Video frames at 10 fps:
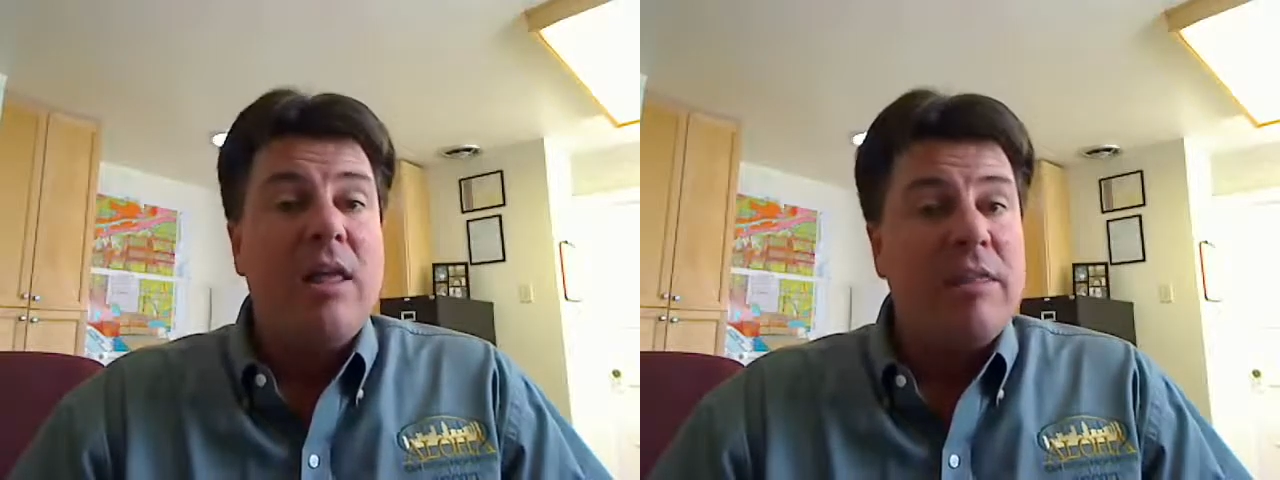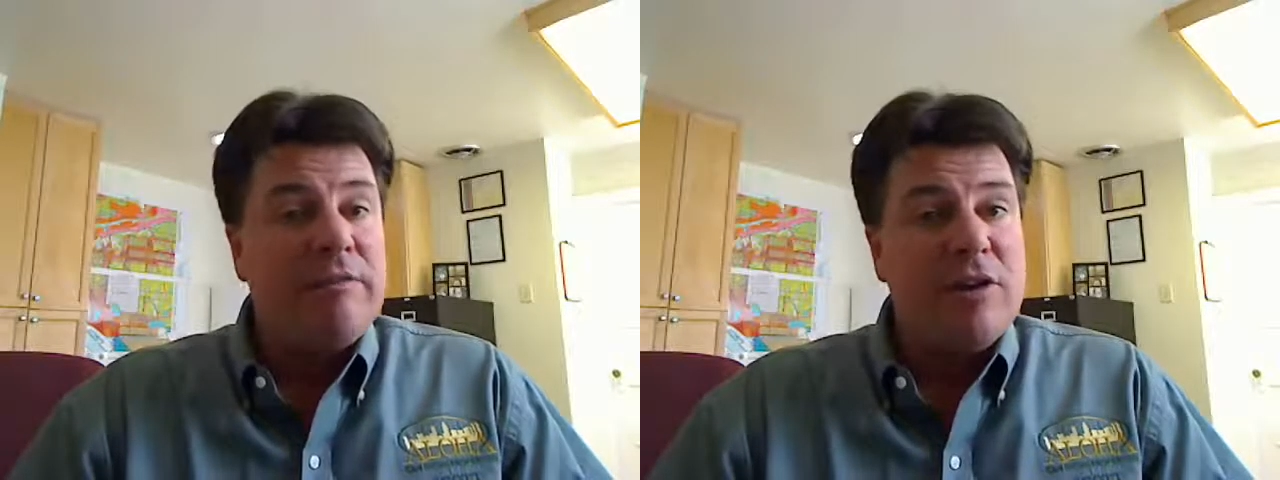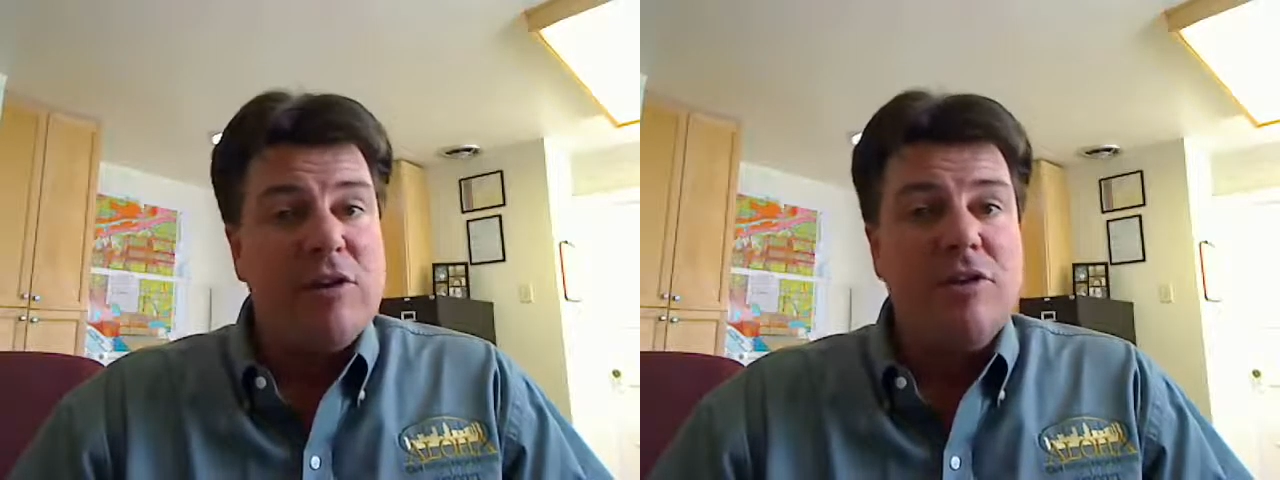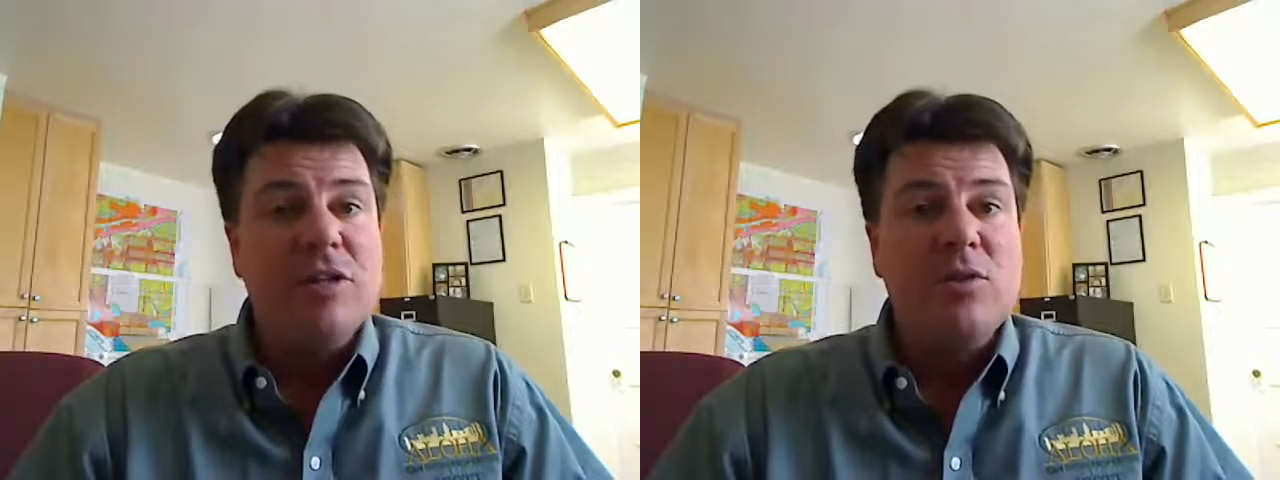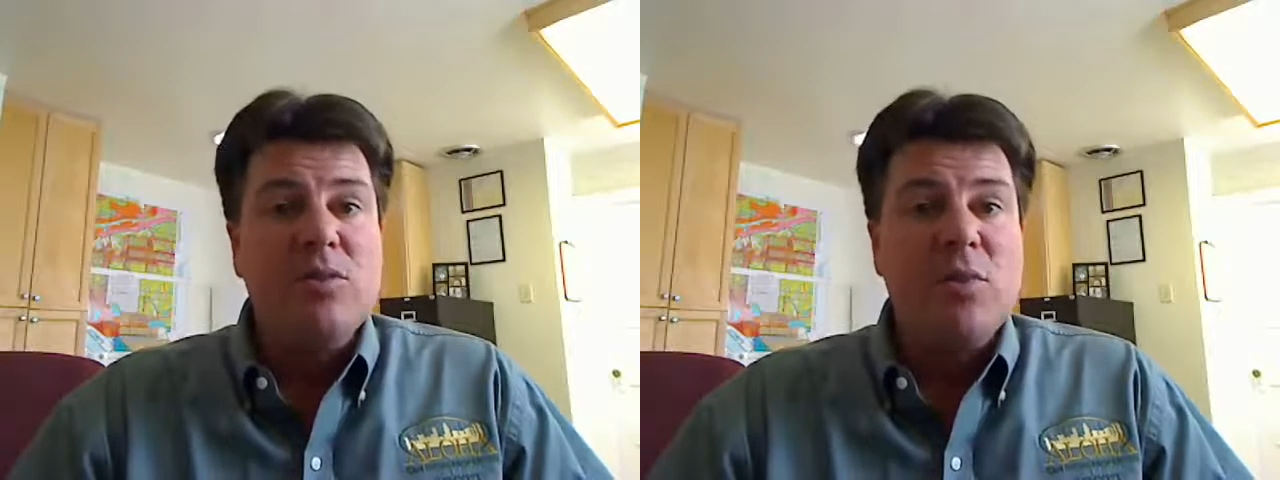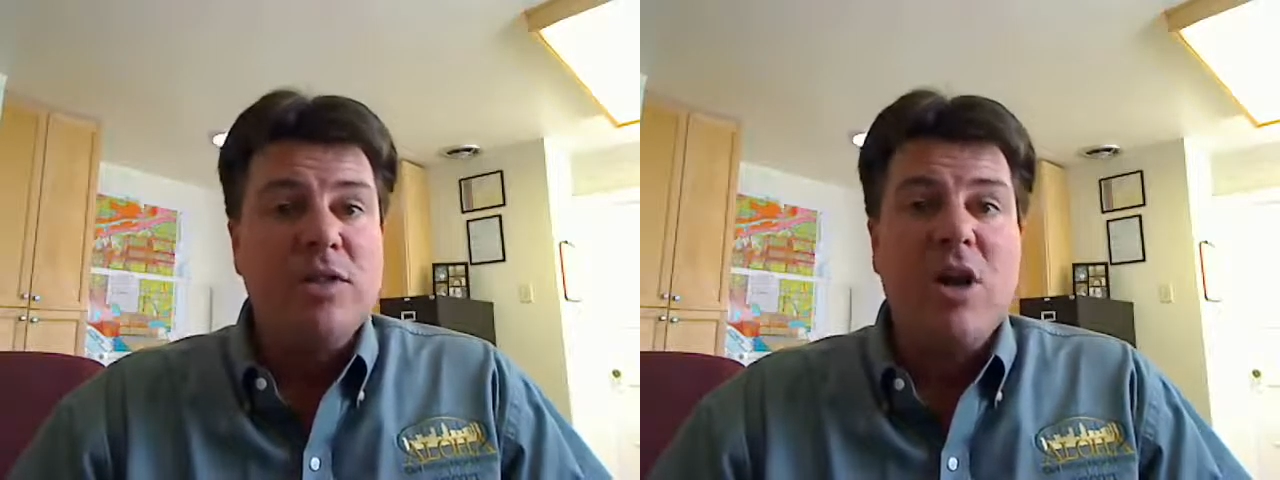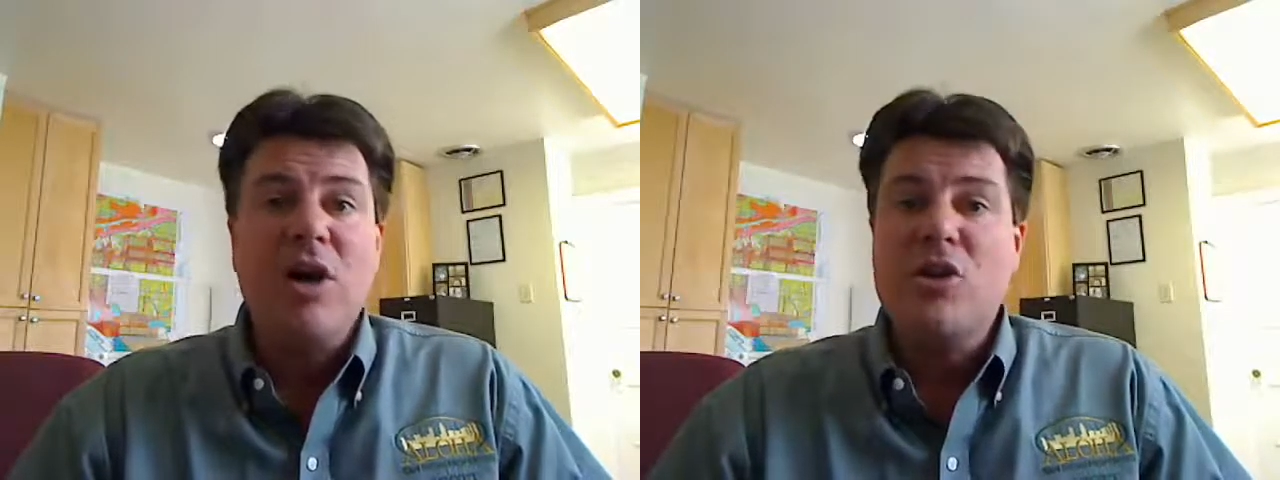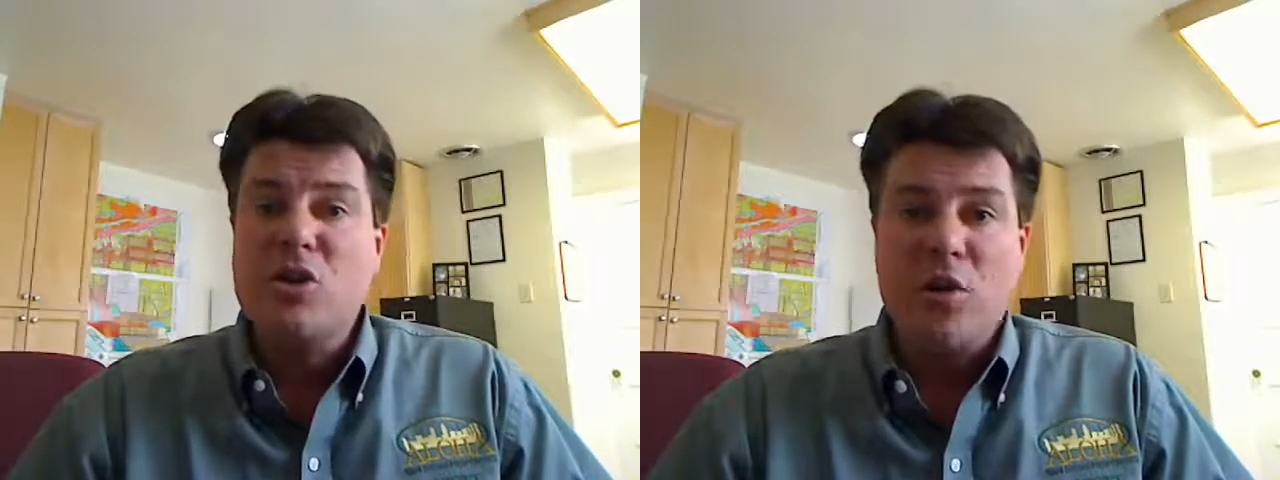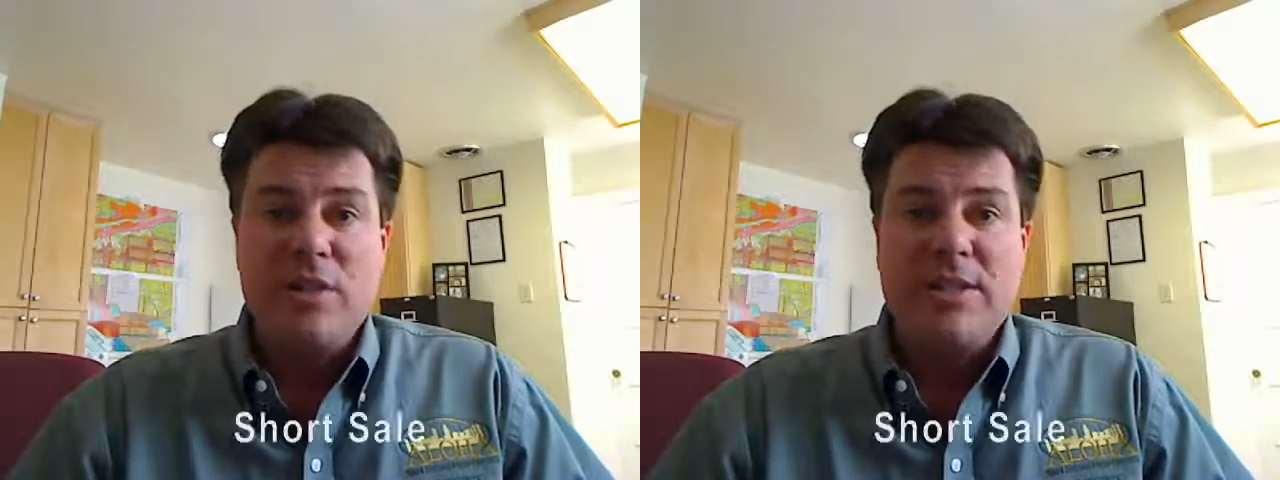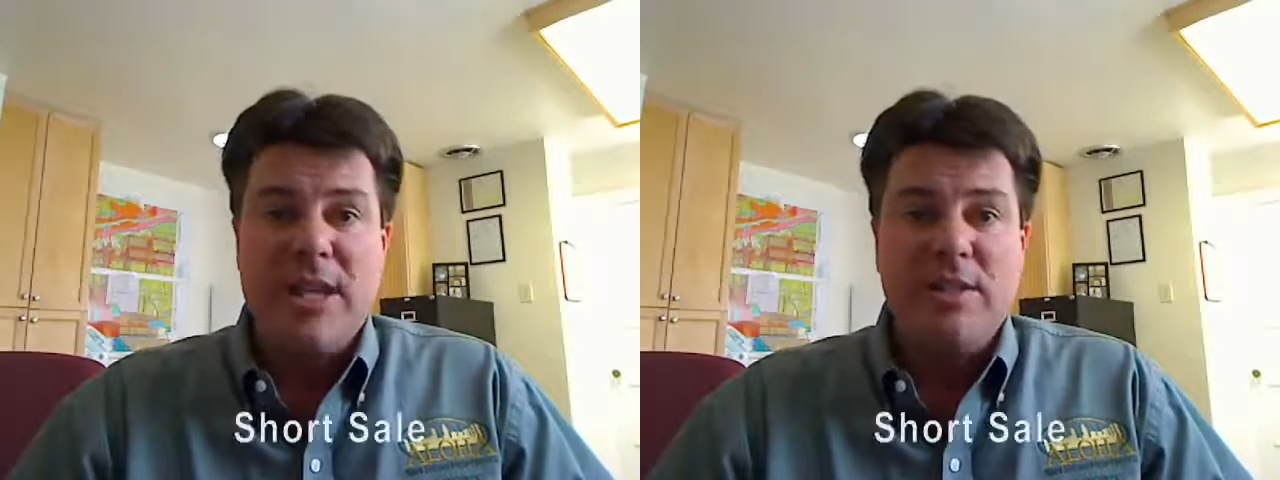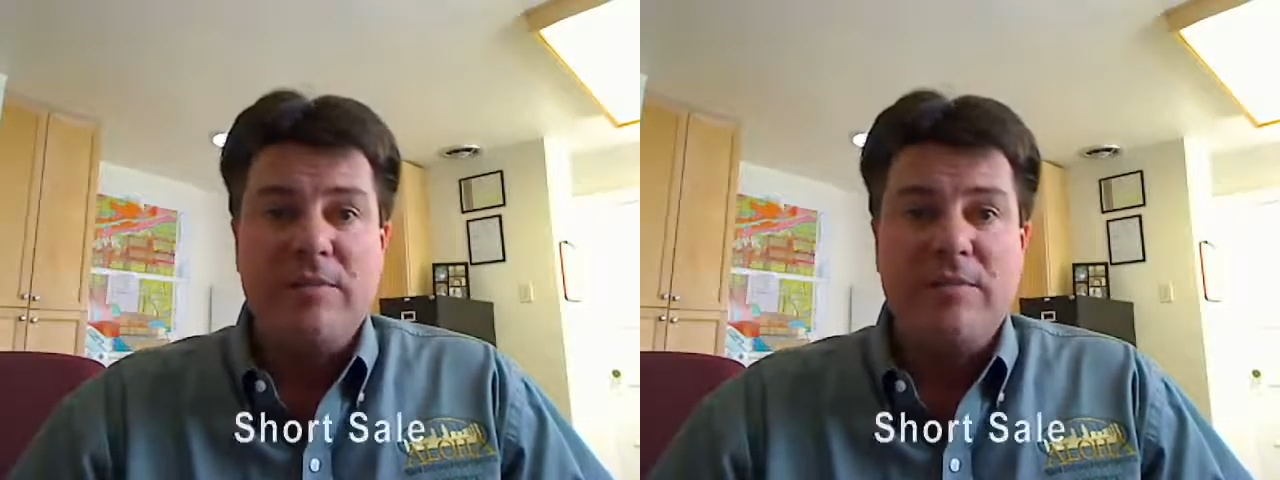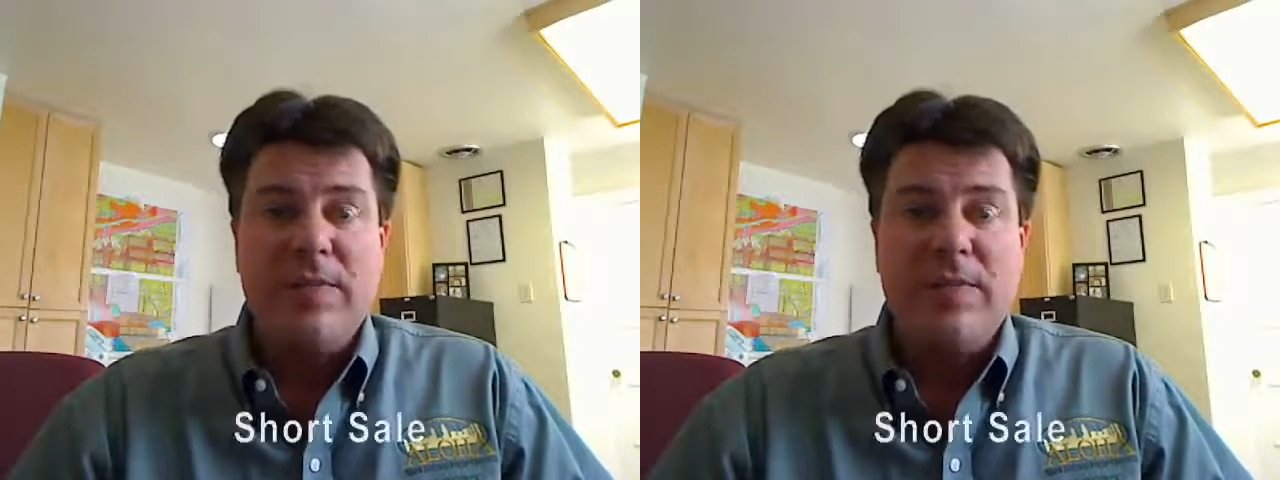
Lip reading: The first is what's called a short sale.